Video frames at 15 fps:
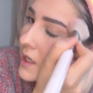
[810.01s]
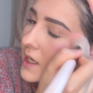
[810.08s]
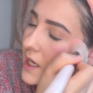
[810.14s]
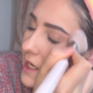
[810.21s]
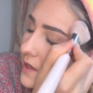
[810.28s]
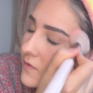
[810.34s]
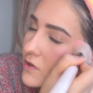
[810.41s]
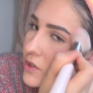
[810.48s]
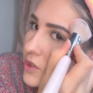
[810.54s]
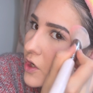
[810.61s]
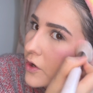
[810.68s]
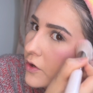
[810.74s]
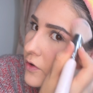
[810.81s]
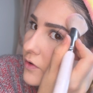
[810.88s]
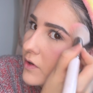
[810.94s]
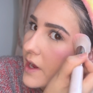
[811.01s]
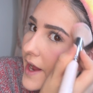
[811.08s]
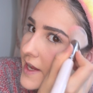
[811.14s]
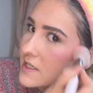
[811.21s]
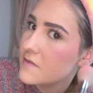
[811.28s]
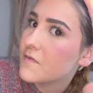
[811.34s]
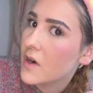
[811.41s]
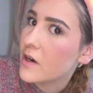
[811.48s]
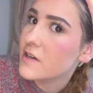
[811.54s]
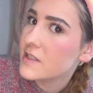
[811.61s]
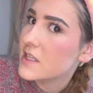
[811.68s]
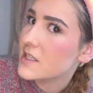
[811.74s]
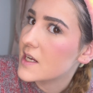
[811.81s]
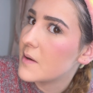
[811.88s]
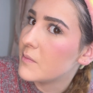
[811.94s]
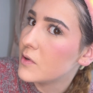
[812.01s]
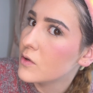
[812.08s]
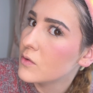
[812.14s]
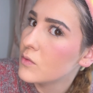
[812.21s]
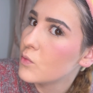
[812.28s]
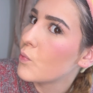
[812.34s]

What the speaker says: Even go as far as the temple.